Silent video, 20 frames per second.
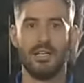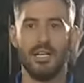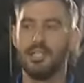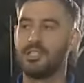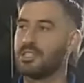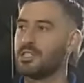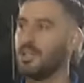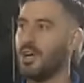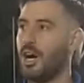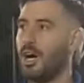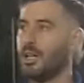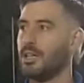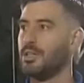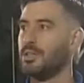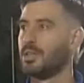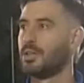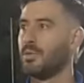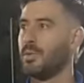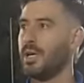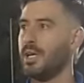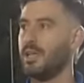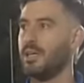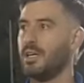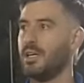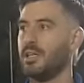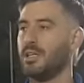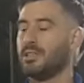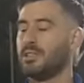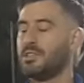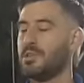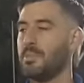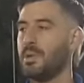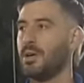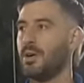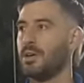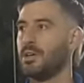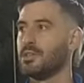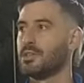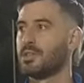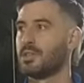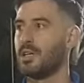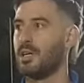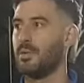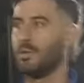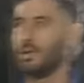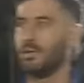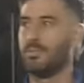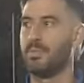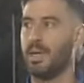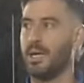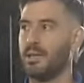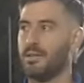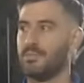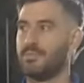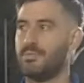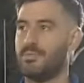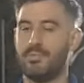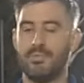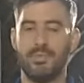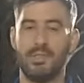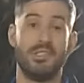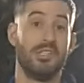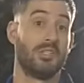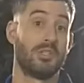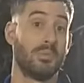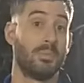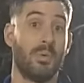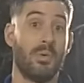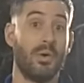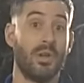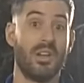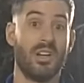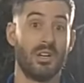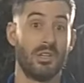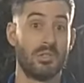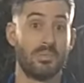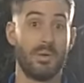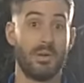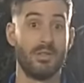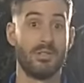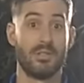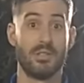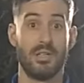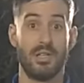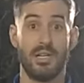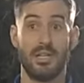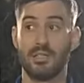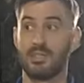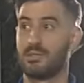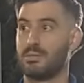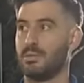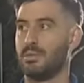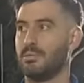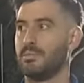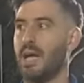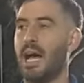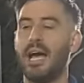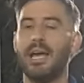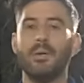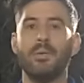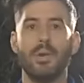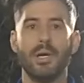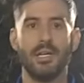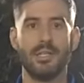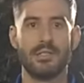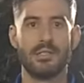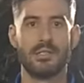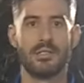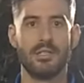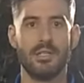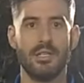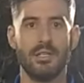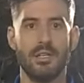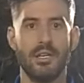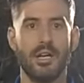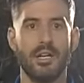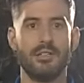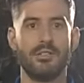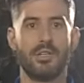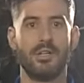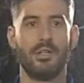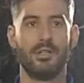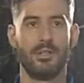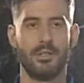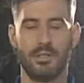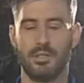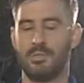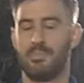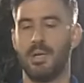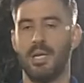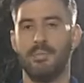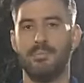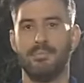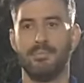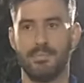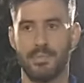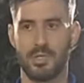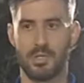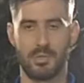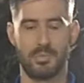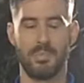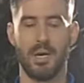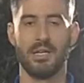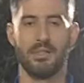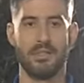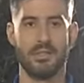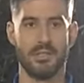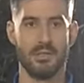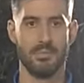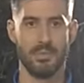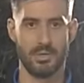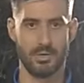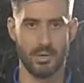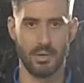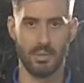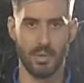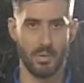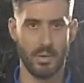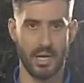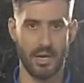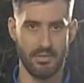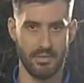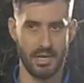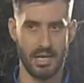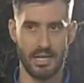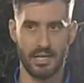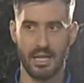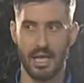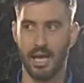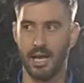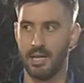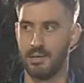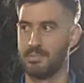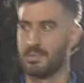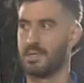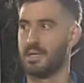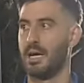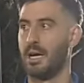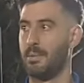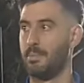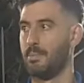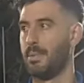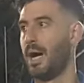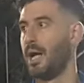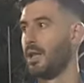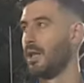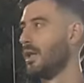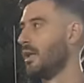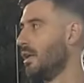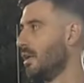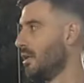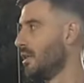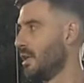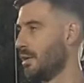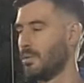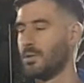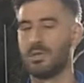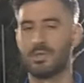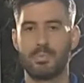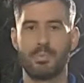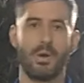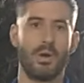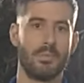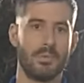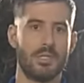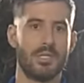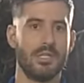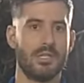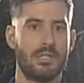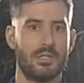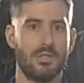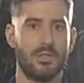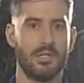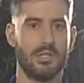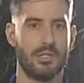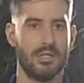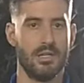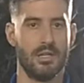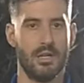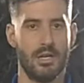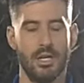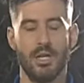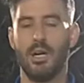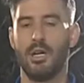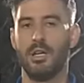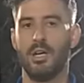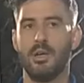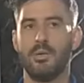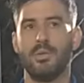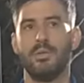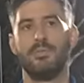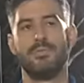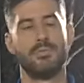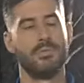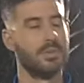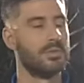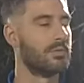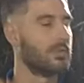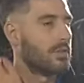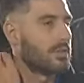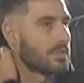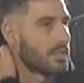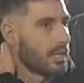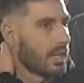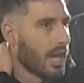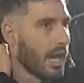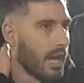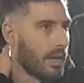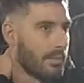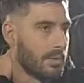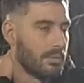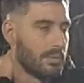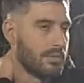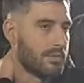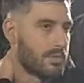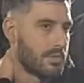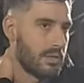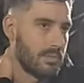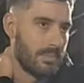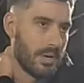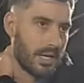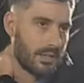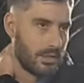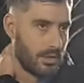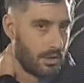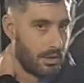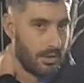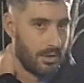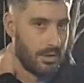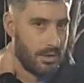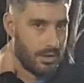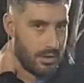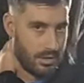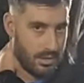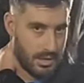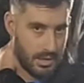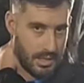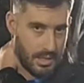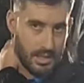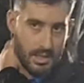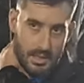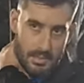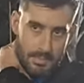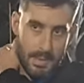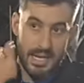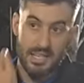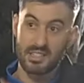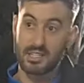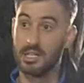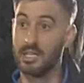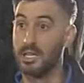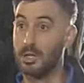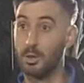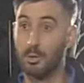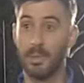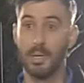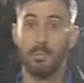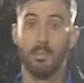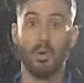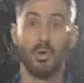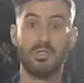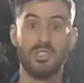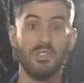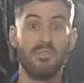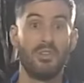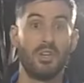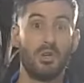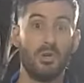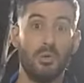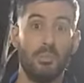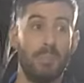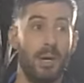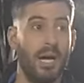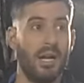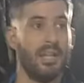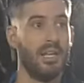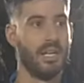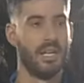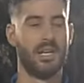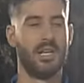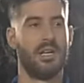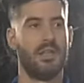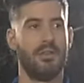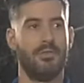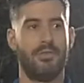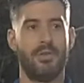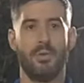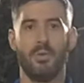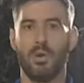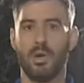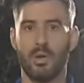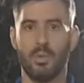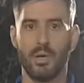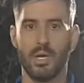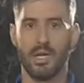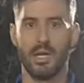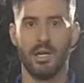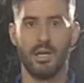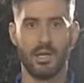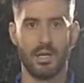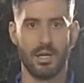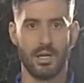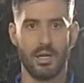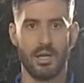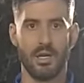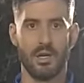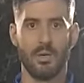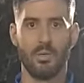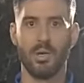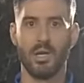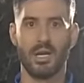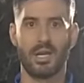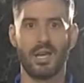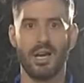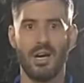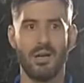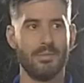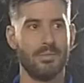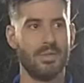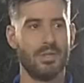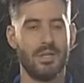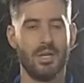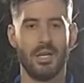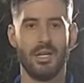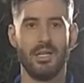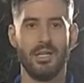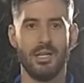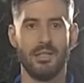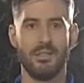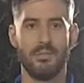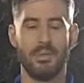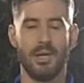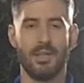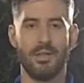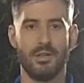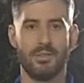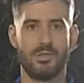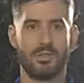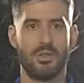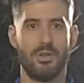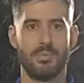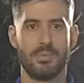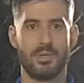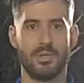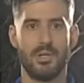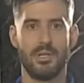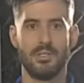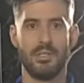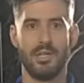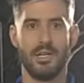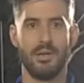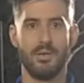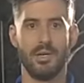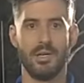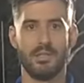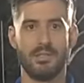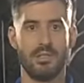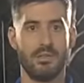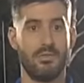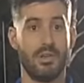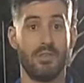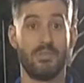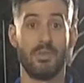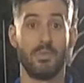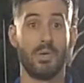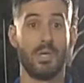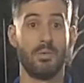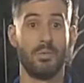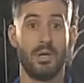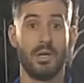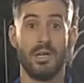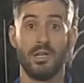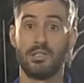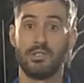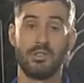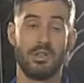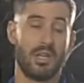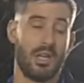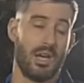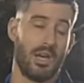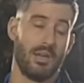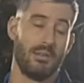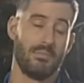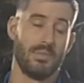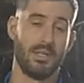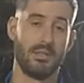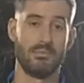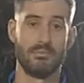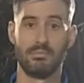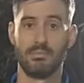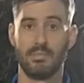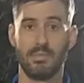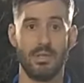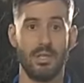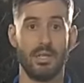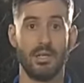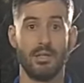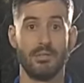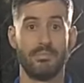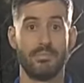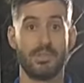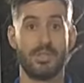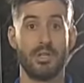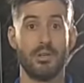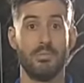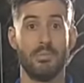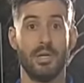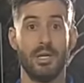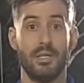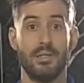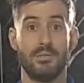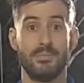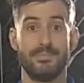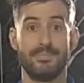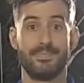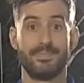To be honest, like, we've been disappointing, I suppose, the last, 8 weeks, in total. There's been spaces in between where we haven't had games. But there was promising signs there. I know we've lost a game and we've slipped back to third and makes it a little bit more difficult. But if you want to win a cup, you need to beat those top sides anyway. So if you have to win one extra game, then, so be it.